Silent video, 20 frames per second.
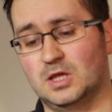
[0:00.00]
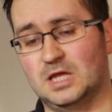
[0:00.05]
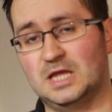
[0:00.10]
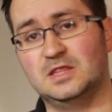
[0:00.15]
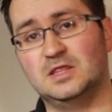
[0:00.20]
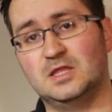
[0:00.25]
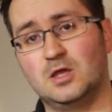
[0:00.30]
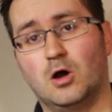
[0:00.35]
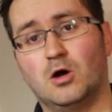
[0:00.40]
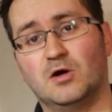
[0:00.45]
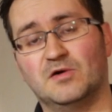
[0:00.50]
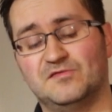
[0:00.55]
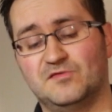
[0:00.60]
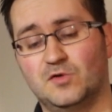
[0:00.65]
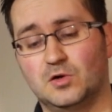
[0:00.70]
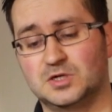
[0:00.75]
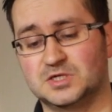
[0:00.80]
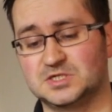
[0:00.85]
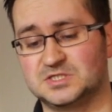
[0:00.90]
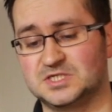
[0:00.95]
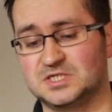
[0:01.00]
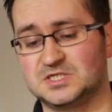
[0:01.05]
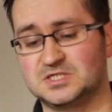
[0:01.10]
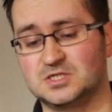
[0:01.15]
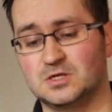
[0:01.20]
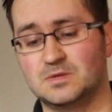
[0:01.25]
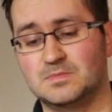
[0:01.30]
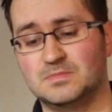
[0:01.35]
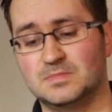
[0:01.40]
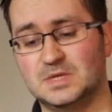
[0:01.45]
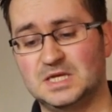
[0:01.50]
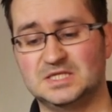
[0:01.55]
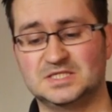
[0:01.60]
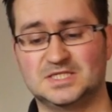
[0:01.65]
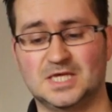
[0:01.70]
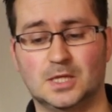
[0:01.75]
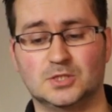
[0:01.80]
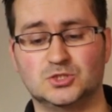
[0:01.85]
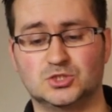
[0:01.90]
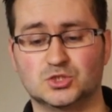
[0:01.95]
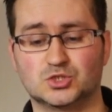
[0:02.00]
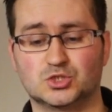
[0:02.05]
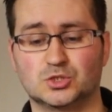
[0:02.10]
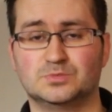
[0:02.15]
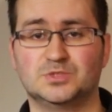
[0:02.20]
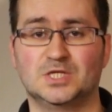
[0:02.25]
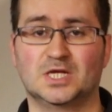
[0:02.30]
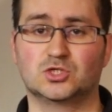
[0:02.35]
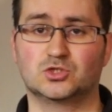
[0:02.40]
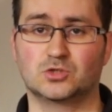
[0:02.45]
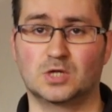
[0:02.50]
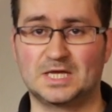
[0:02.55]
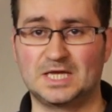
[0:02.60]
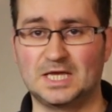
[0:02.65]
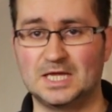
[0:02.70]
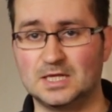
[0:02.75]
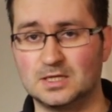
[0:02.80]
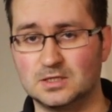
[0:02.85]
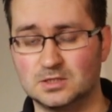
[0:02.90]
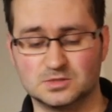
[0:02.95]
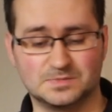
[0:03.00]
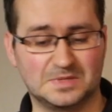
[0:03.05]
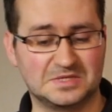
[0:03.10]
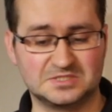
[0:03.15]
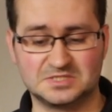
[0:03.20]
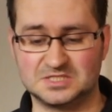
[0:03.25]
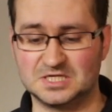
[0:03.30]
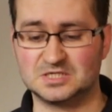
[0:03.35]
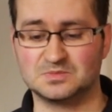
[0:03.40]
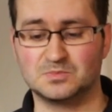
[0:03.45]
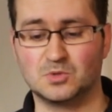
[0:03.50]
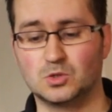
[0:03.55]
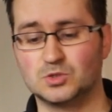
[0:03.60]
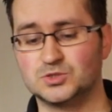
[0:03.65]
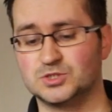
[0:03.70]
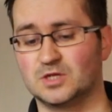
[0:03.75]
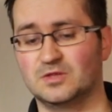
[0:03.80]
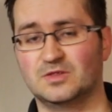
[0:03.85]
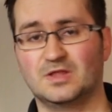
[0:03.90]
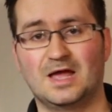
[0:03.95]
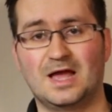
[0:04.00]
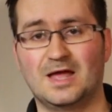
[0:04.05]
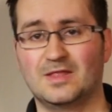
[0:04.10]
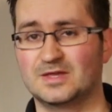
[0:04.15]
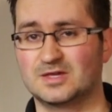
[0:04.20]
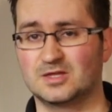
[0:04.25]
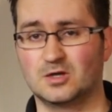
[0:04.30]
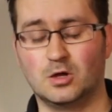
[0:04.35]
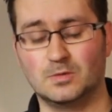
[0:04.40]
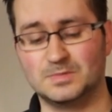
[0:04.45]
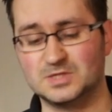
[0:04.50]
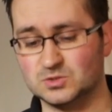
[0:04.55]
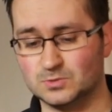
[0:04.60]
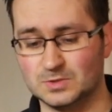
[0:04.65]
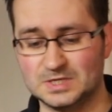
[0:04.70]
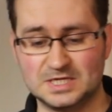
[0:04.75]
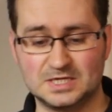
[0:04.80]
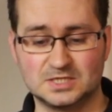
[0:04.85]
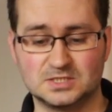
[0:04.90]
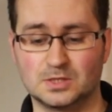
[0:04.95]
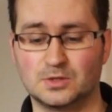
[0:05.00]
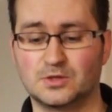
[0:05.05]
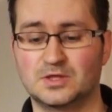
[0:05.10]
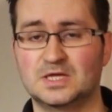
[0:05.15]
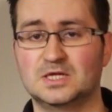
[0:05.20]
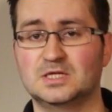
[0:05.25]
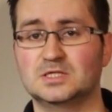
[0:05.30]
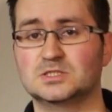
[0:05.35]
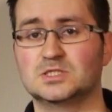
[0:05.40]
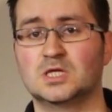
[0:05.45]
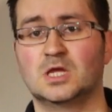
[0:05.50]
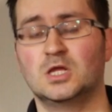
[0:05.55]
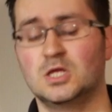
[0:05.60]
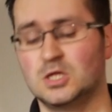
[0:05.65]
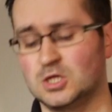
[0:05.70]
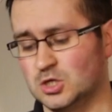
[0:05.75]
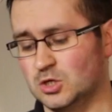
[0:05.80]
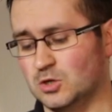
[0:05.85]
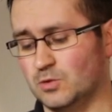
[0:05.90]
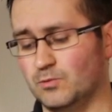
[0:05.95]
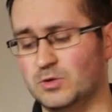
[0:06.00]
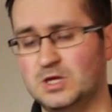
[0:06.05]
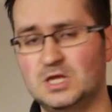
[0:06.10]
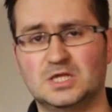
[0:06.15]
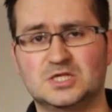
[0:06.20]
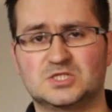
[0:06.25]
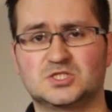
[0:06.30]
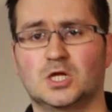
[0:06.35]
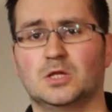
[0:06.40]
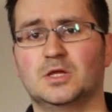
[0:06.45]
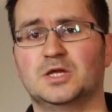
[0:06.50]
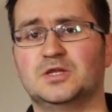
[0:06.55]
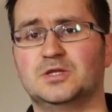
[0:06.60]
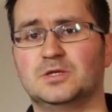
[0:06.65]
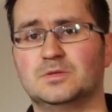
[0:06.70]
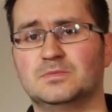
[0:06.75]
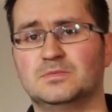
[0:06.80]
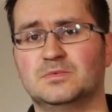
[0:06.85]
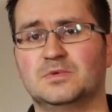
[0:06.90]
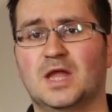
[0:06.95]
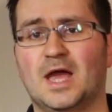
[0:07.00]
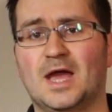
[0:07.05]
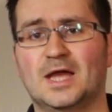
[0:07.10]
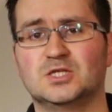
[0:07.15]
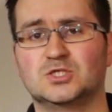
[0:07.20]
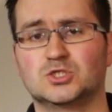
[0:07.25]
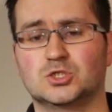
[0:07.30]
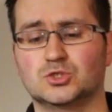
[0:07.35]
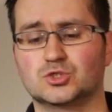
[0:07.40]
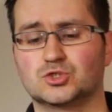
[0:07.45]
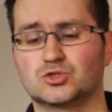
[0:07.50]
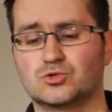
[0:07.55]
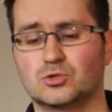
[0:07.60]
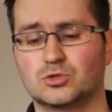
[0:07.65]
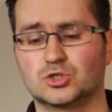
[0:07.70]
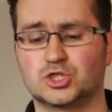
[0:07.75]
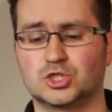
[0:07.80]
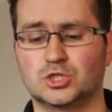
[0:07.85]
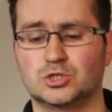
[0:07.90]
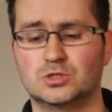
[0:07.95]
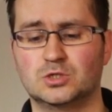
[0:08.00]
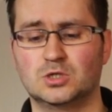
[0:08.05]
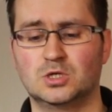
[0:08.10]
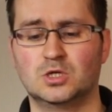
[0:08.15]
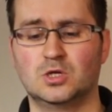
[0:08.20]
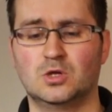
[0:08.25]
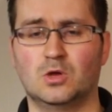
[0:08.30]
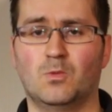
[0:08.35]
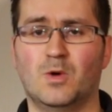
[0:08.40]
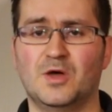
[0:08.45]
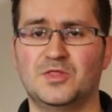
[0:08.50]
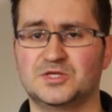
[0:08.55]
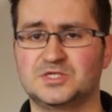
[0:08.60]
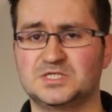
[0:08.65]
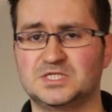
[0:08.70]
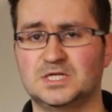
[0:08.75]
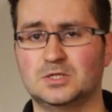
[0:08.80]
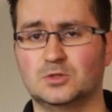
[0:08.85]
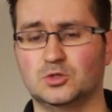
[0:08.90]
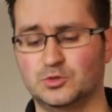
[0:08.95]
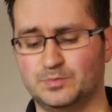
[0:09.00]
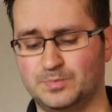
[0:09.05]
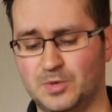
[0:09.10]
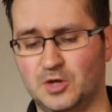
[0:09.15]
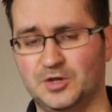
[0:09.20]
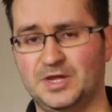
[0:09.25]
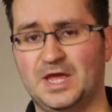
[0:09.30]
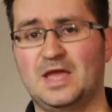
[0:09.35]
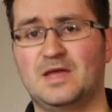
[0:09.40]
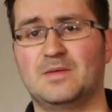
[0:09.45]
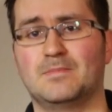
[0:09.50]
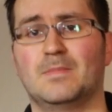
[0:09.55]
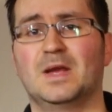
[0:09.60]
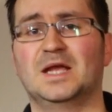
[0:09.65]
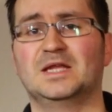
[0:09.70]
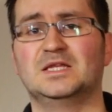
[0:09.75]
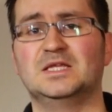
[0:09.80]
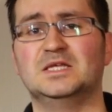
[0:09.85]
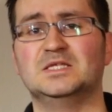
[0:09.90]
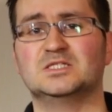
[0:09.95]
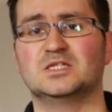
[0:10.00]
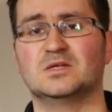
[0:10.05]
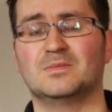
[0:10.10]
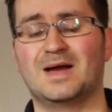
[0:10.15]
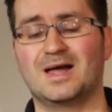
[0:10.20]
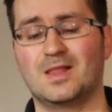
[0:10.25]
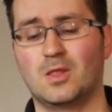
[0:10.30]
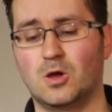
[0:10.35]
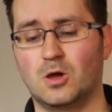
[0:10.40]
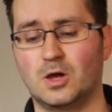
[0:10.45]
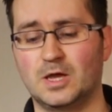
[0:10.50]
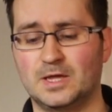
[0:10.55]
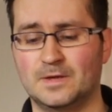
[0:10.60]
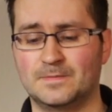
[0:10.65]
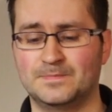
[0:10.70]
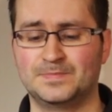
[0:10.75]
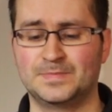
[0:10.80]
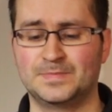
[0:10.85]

In the autofocus system, intelligent subject tracking, there's about 6 modes on that, they can all be tweaked and things. Really solid, nice construction, weather sealed body, magnesium alloy,